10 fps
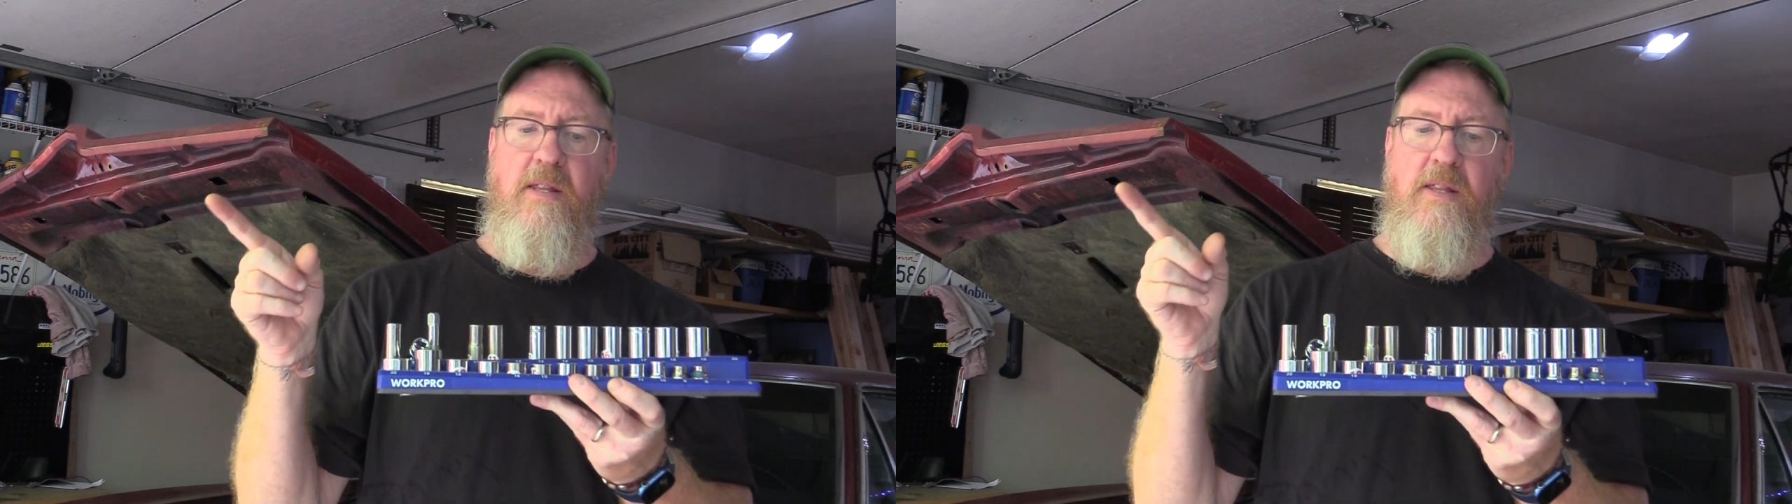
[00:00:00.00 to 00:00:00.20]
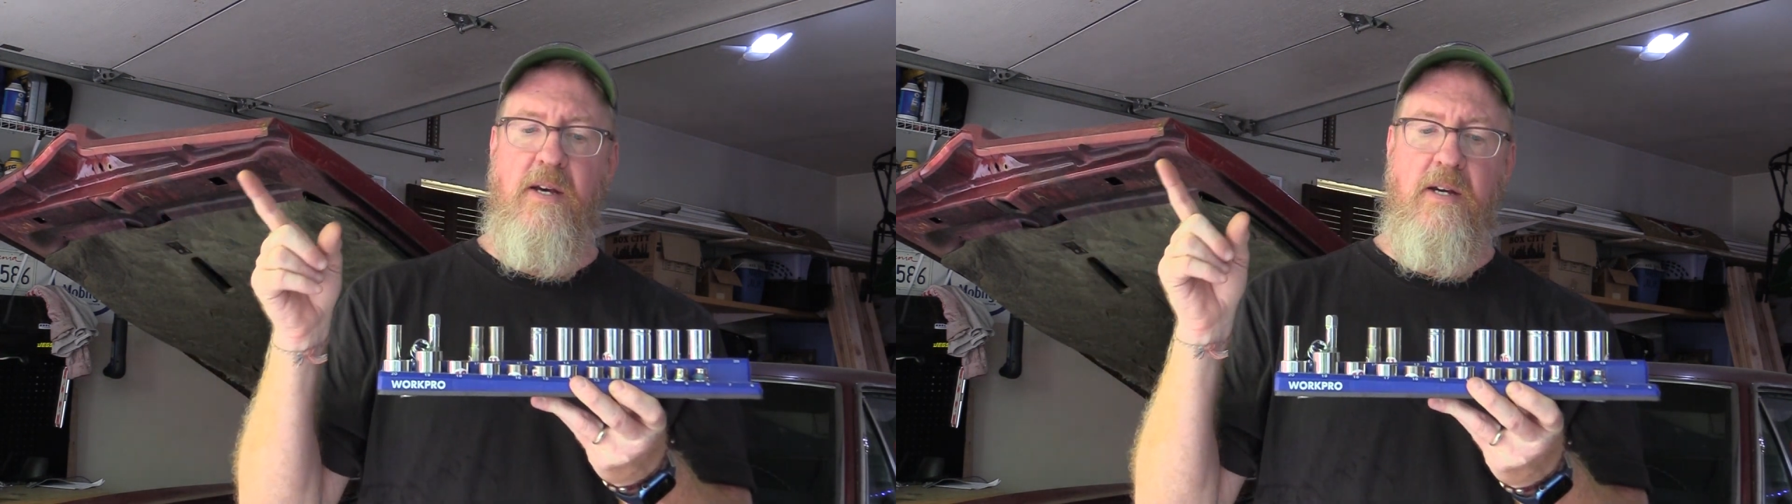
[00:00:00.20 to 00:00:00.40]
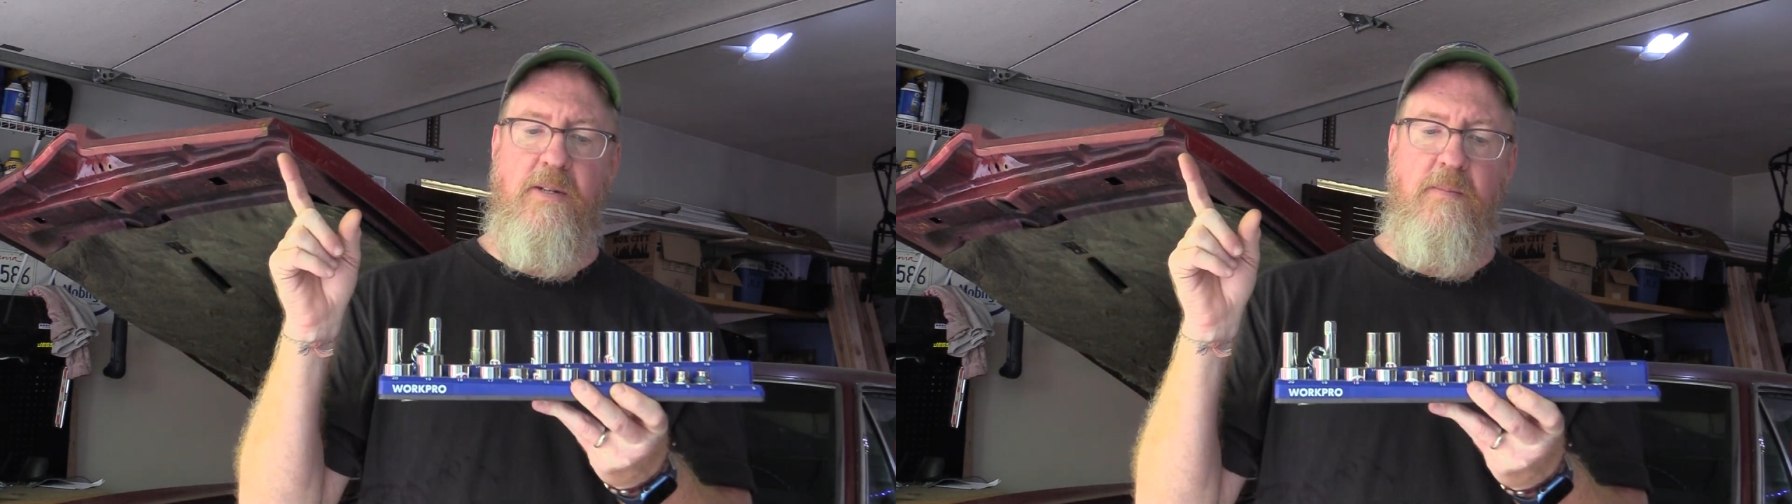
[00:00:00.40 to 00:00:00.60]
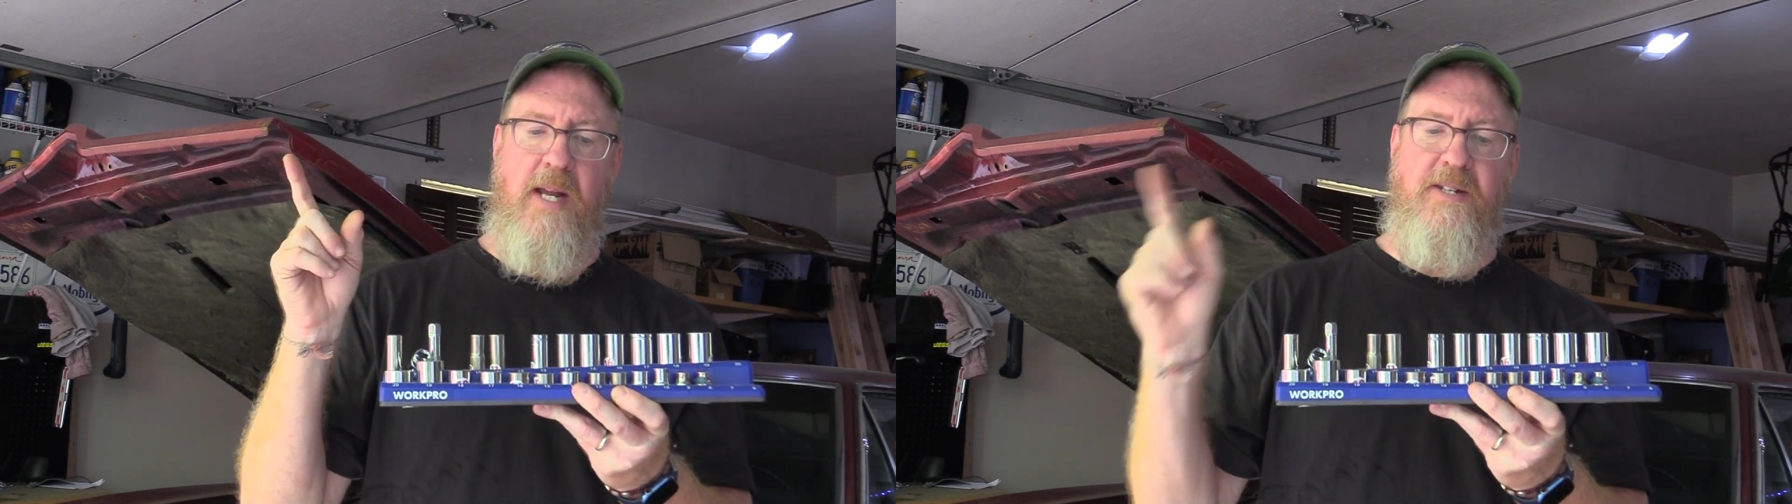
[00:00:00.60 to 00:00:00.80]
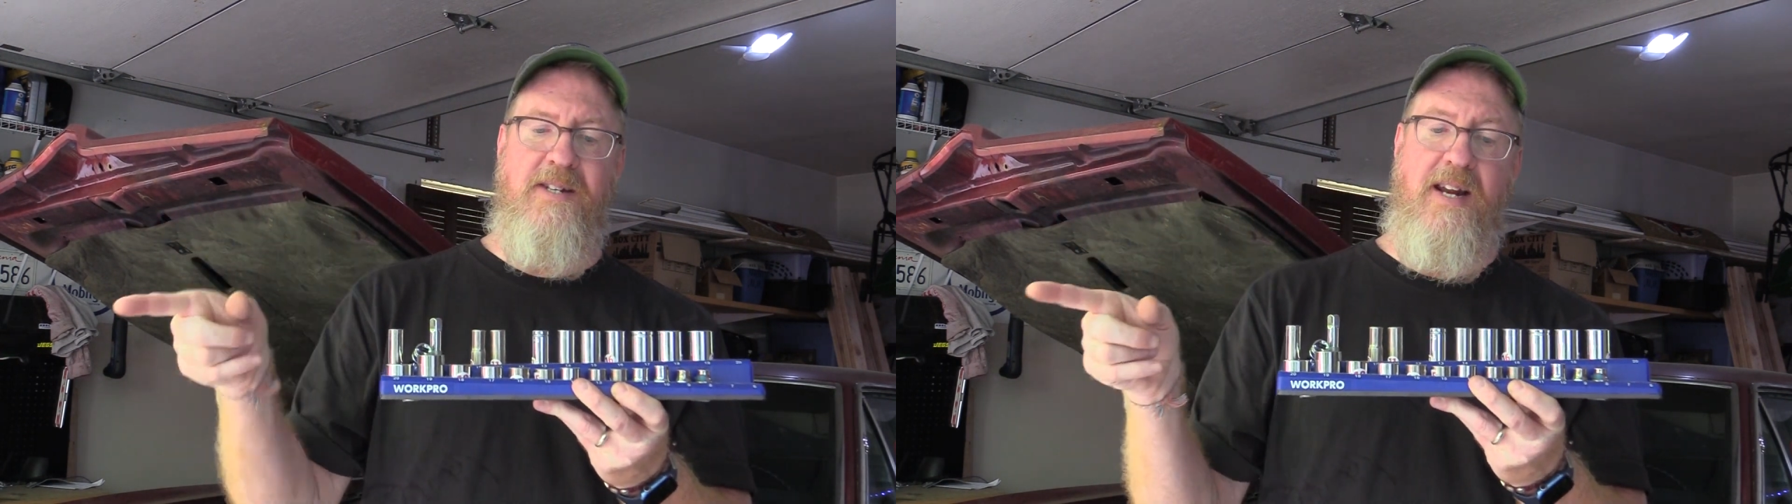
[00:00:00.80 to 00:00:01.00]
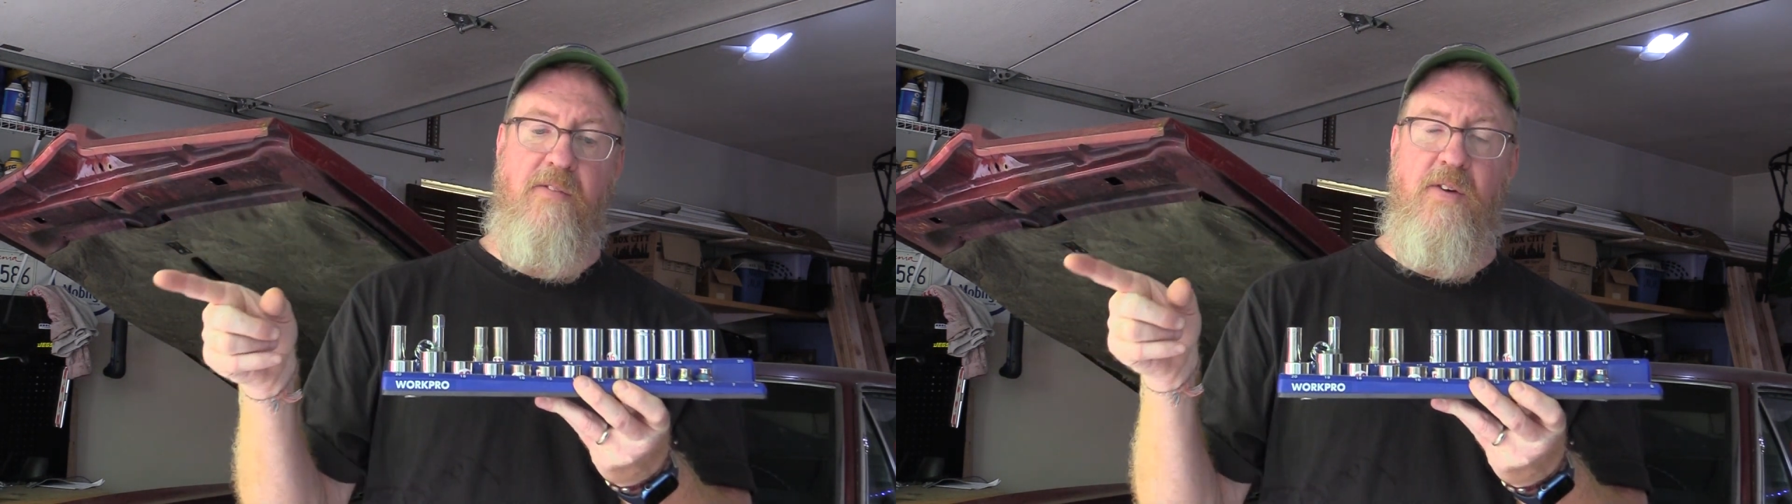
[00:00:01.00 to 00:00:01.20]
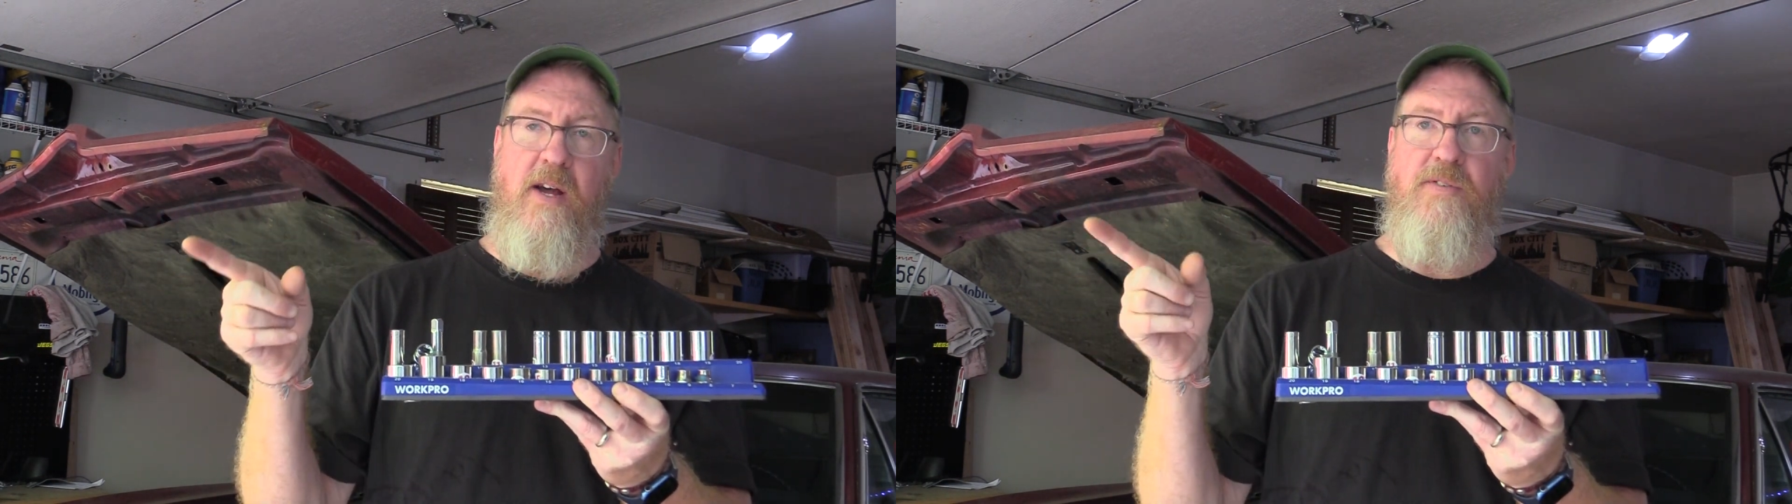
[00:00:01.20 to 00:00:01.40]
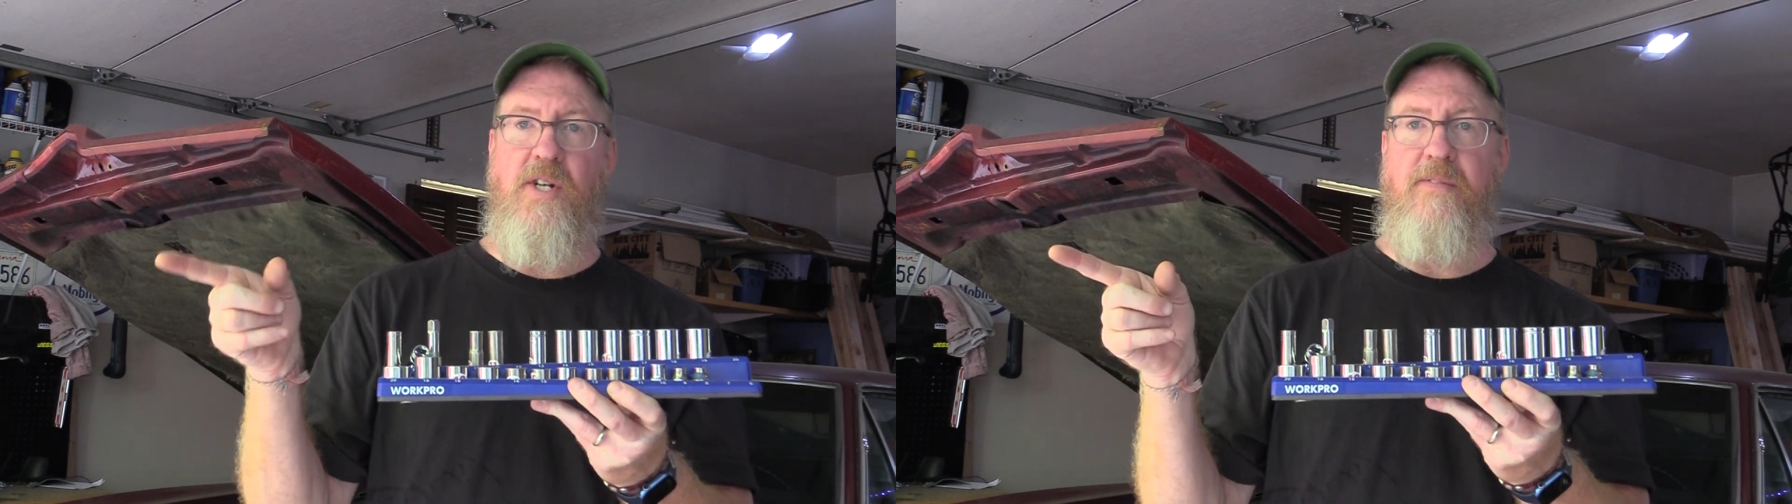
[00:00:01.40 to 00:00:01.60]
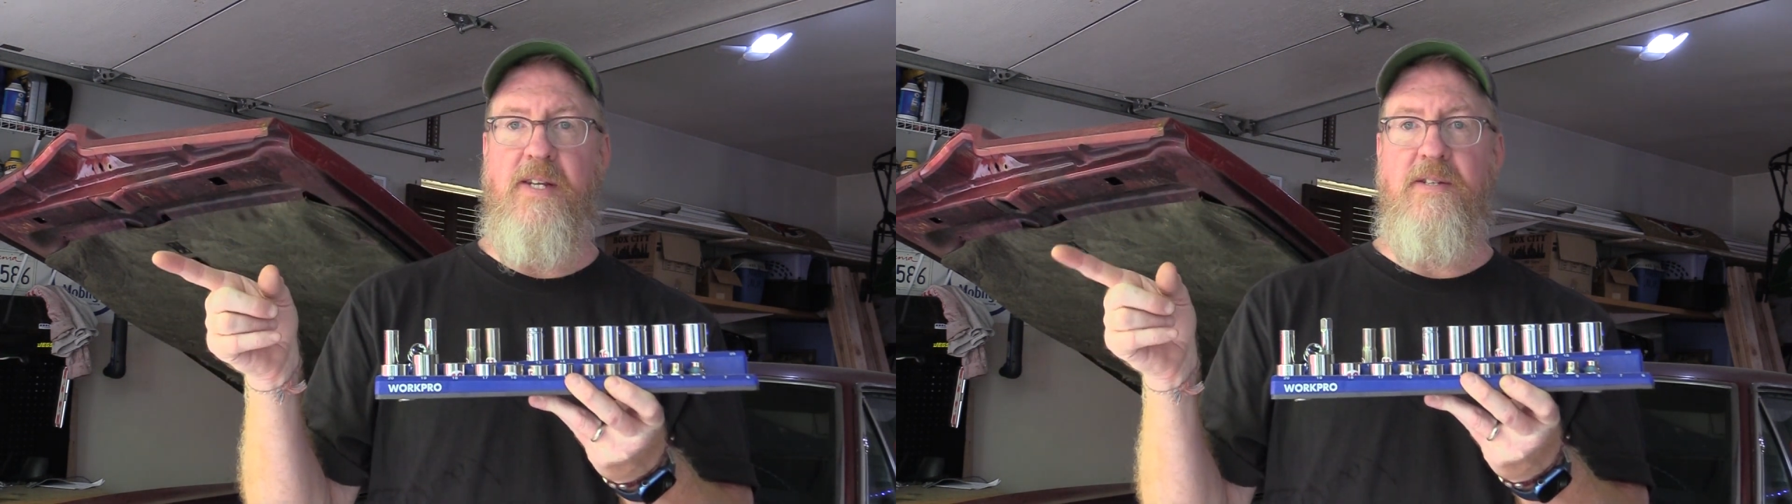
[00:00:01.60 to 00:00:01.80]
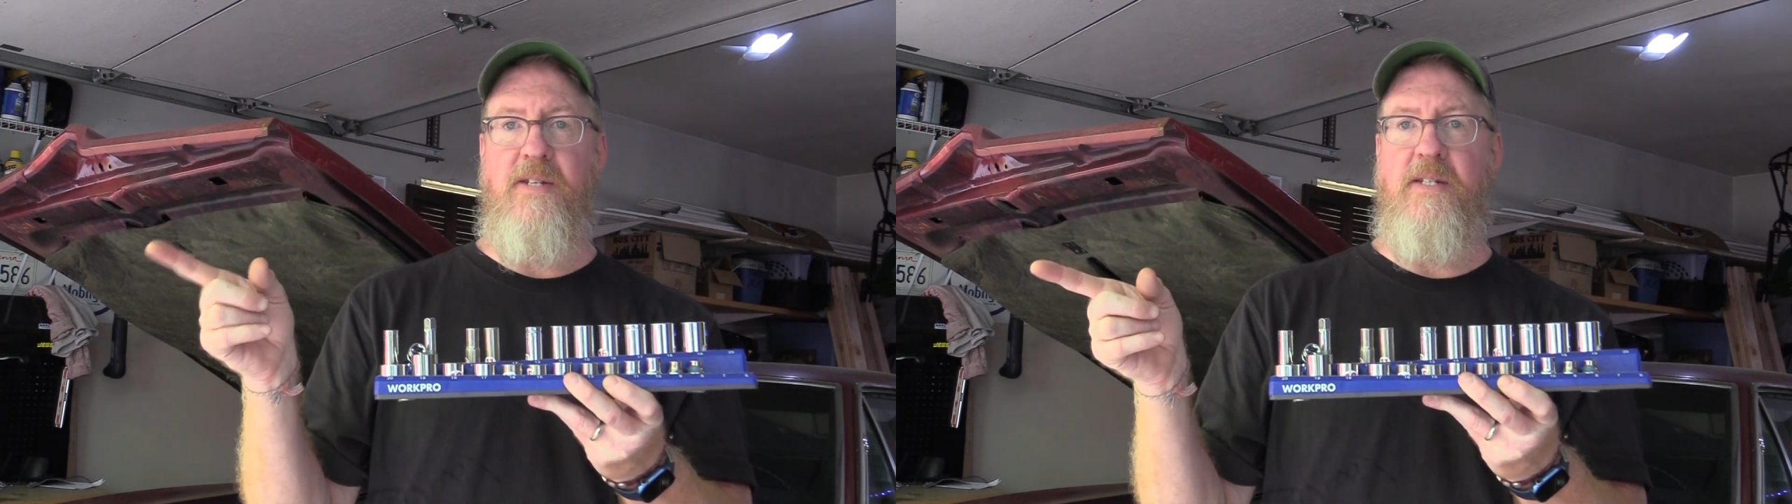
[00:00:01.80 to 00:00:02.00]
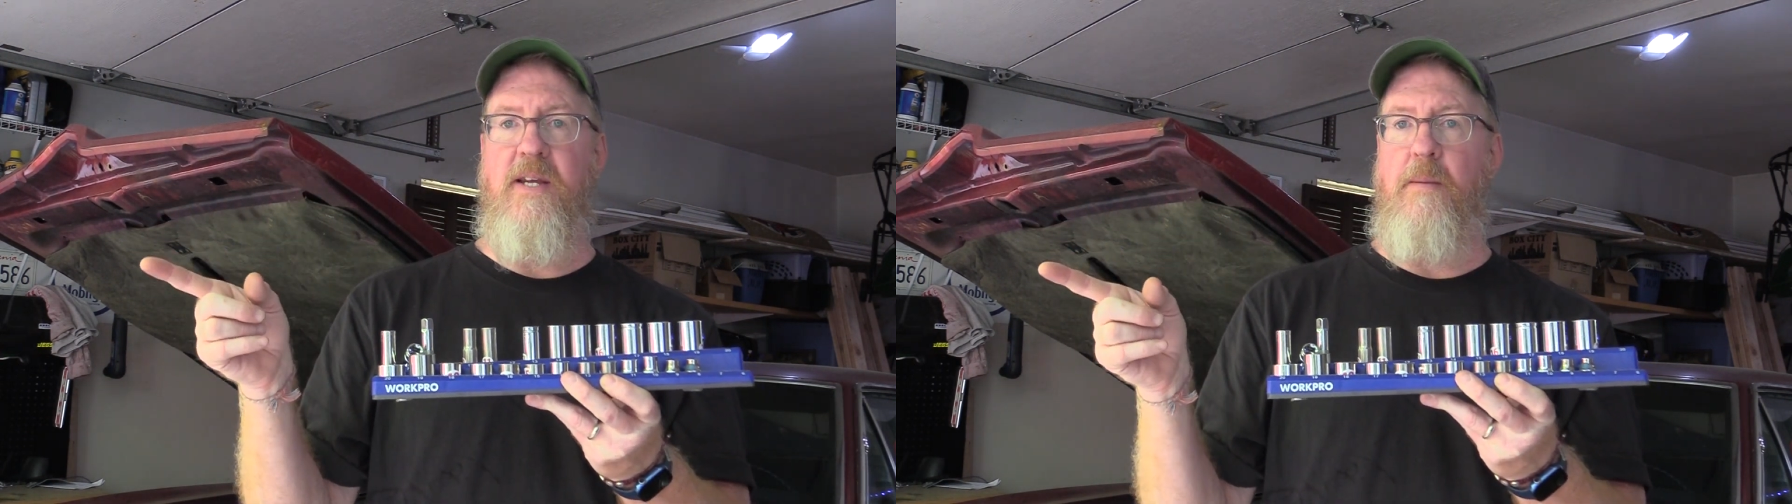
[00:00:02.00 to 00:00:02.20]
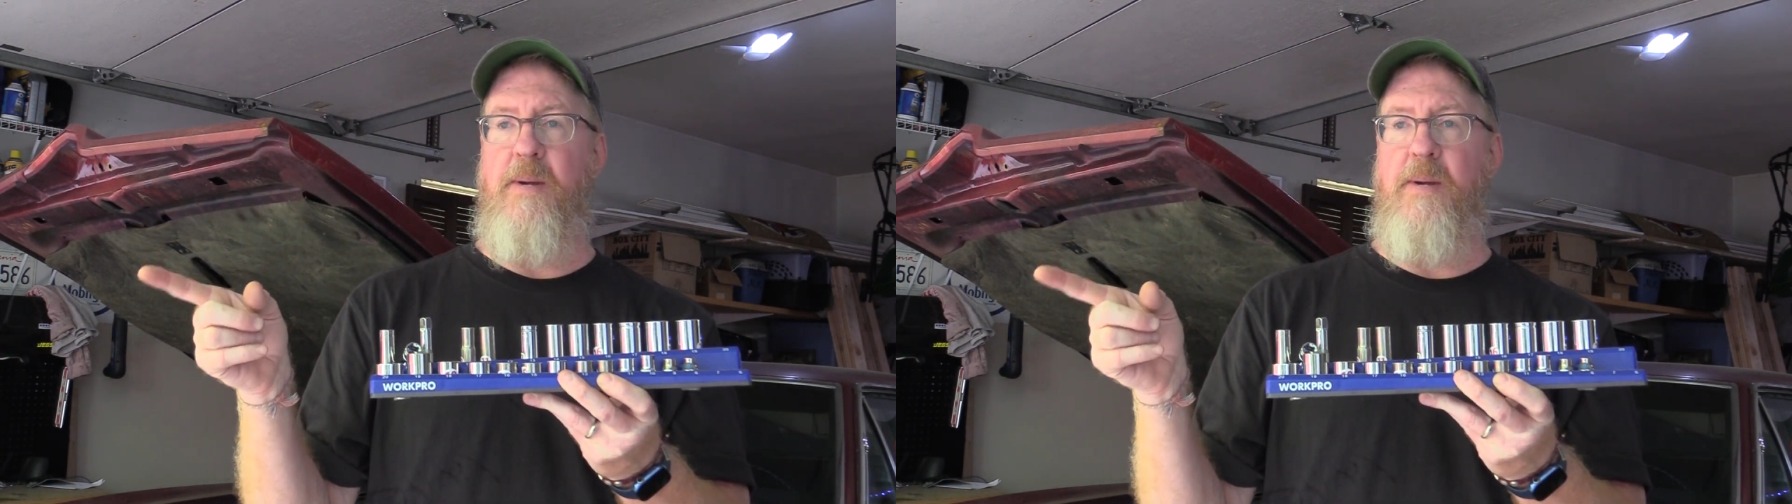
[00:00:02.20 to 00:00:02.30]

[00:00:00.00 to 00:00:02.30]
the 1985 Chevy C10